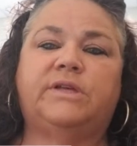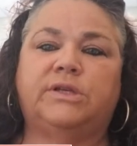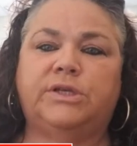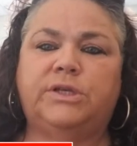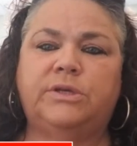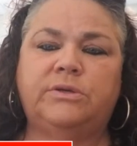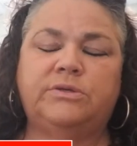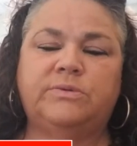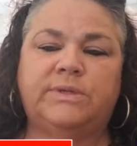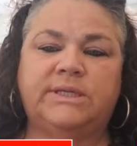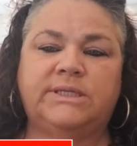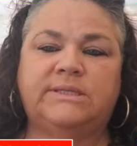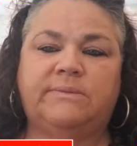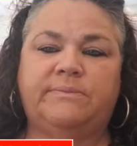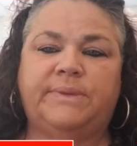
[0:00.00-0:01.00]
a huge one
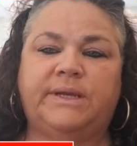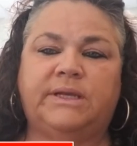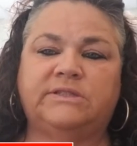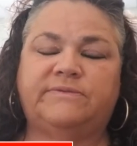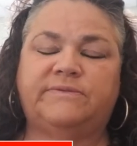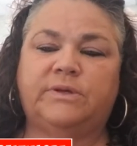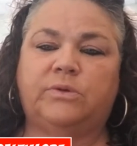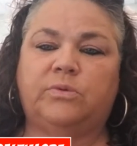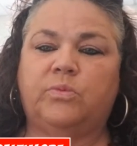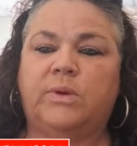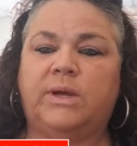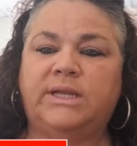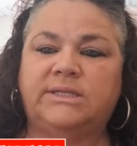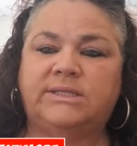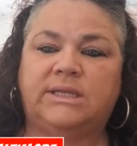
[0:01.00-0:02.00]
is in Beltsville.
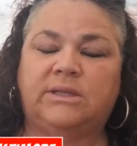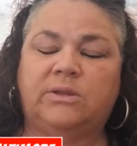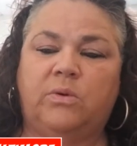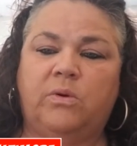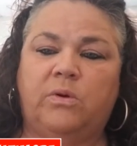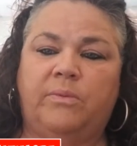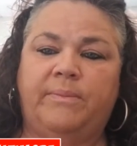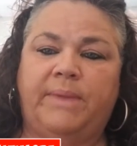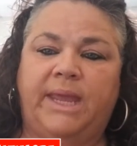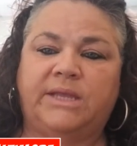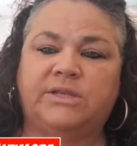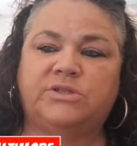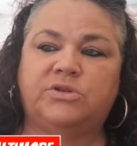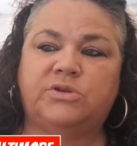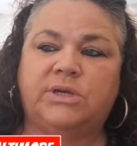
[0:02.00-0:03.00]
One is at Laurel
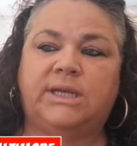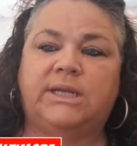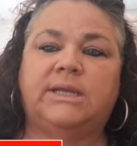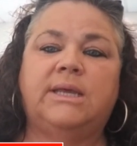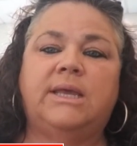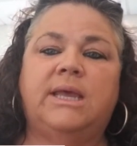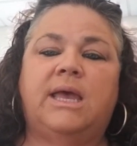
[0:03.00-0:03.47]
Main Street.